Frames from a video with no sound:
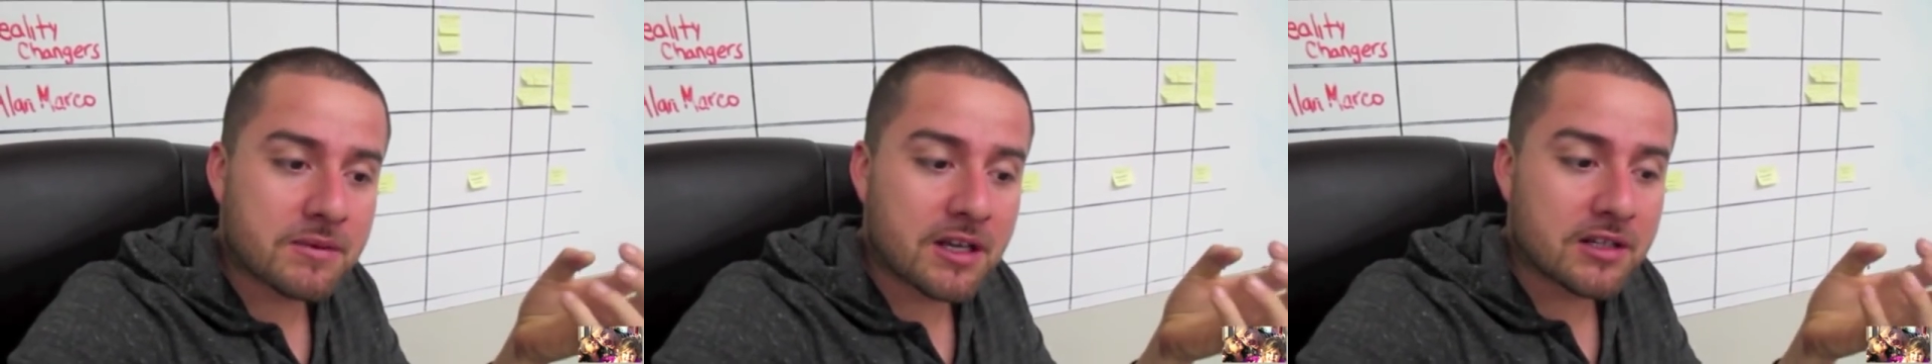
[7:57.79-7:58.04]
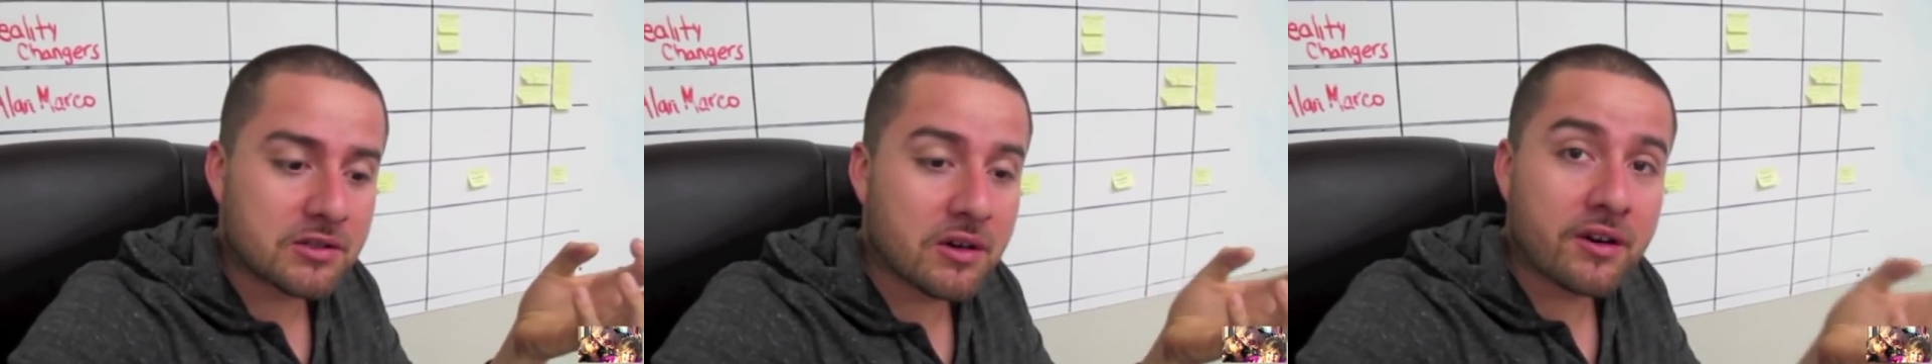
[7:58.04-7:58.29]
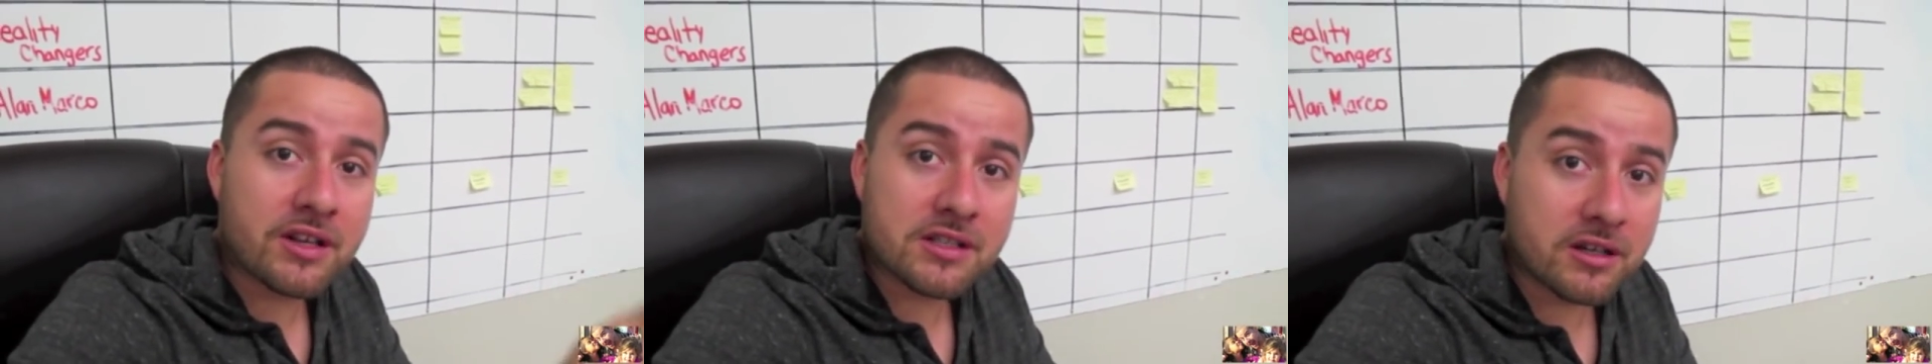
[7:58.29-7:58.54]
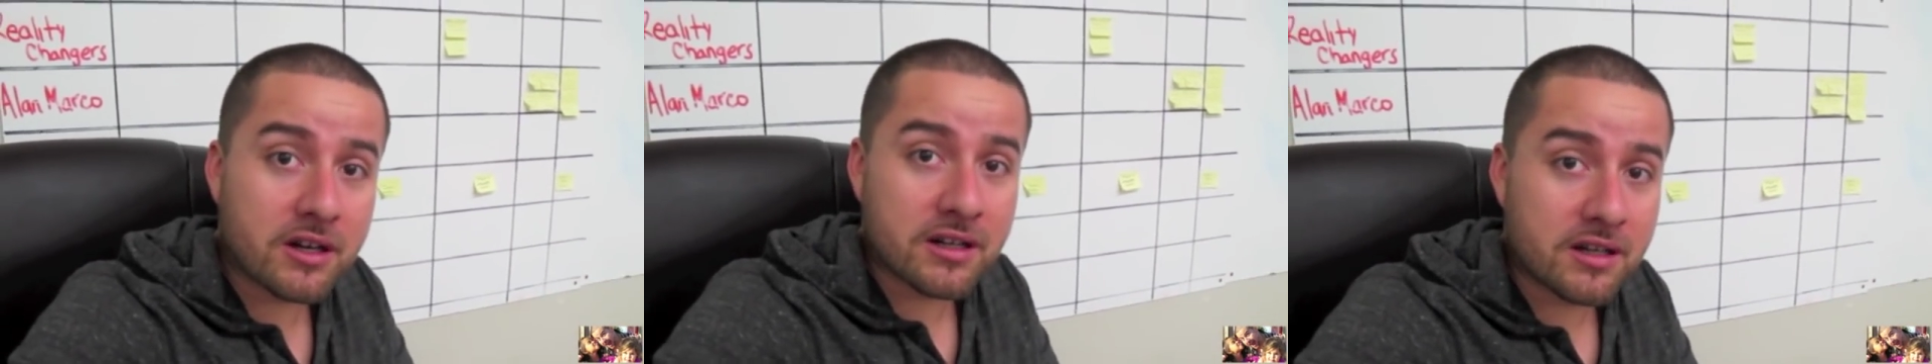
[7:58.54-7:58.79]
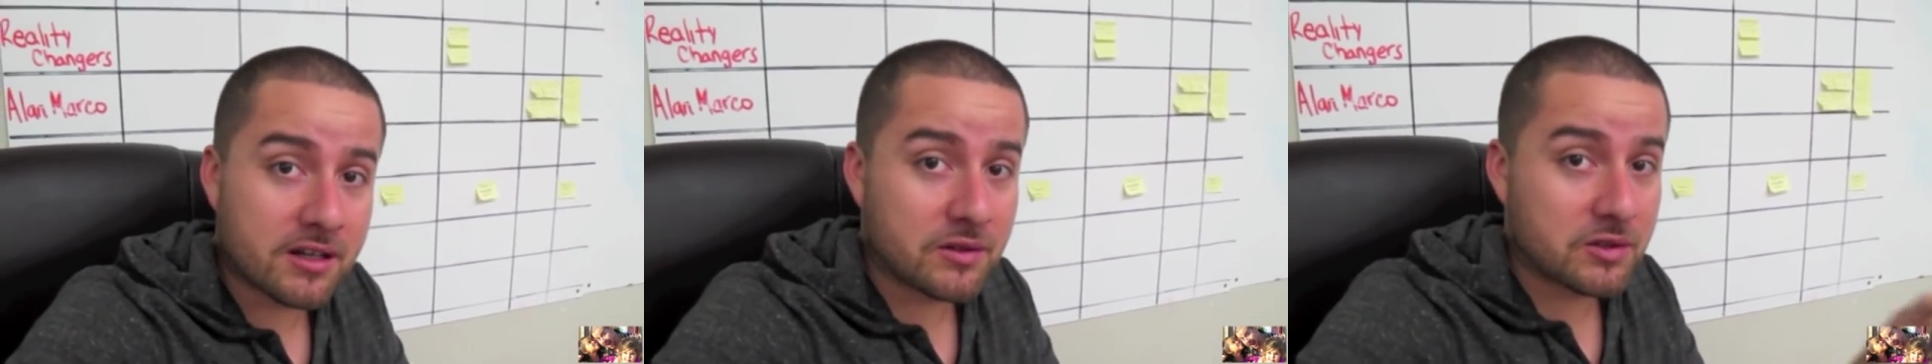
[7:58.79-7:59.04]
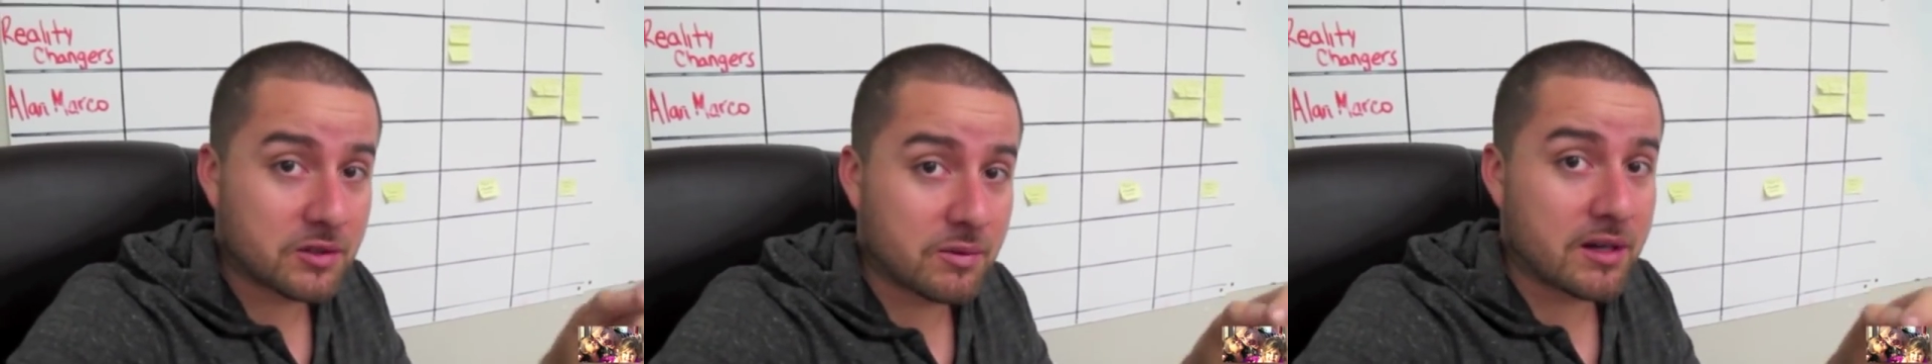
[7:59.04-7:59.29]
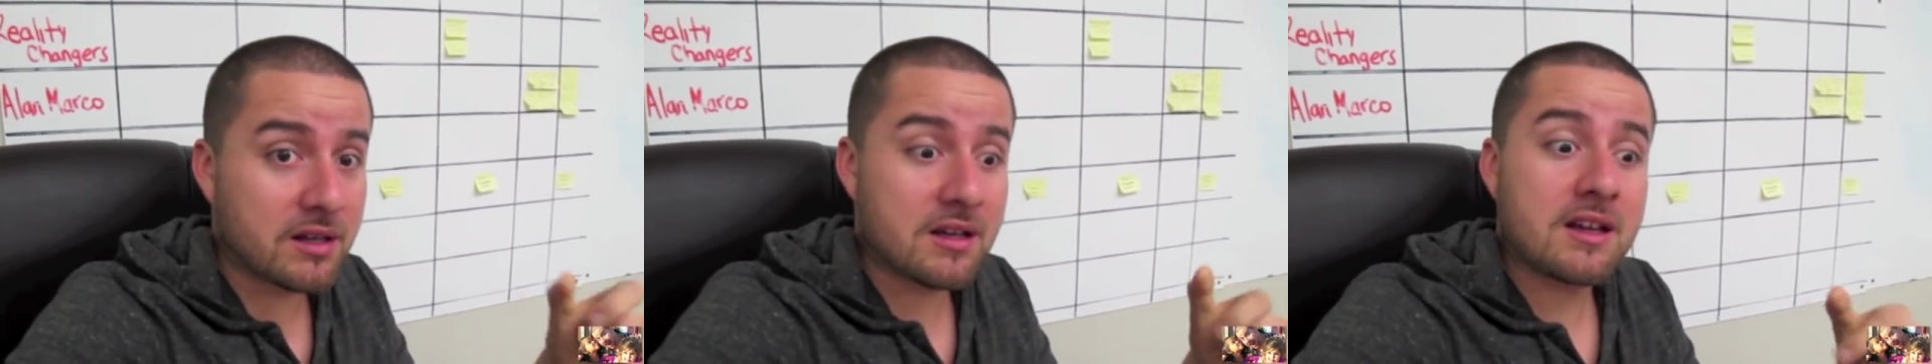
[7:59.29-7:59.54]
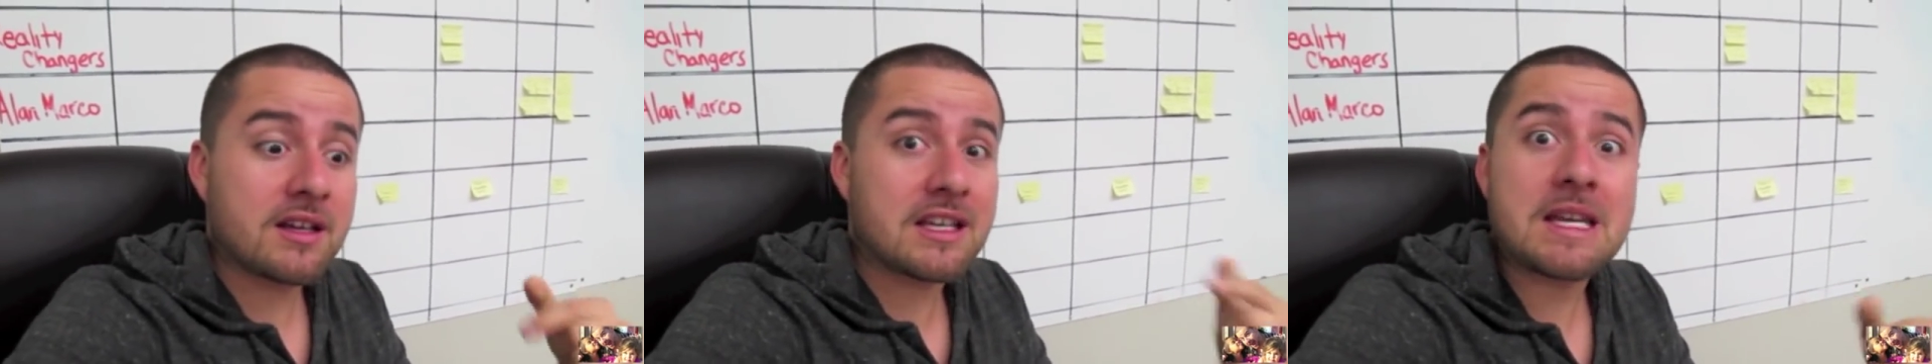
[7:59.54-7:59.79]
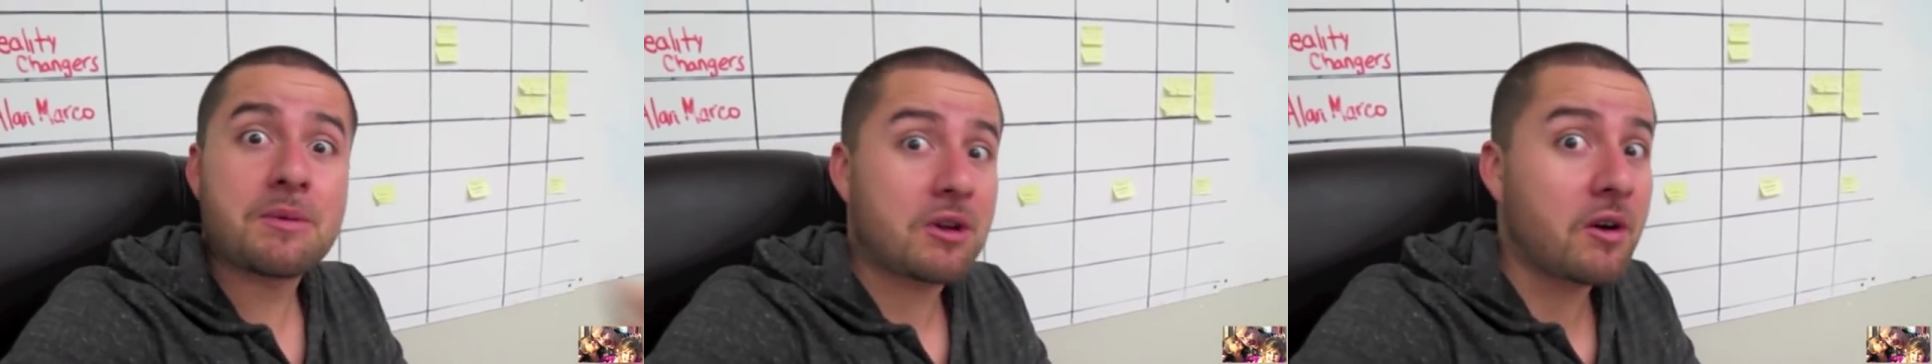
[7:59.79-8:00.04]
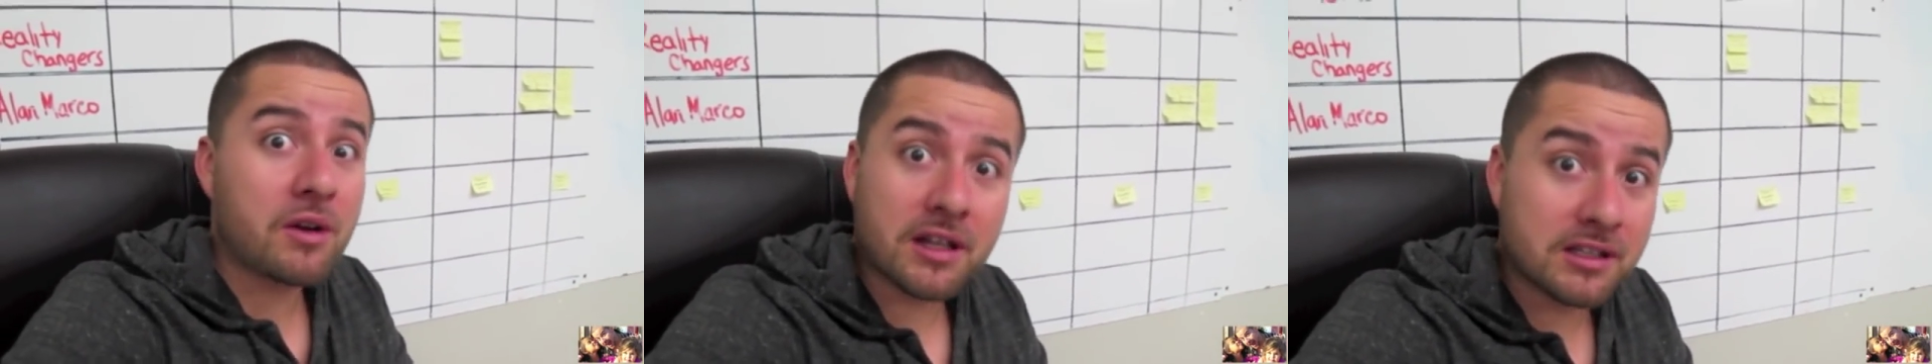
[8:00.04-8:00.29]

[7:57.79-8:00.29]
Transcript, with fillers: because you already started and you just want to keep going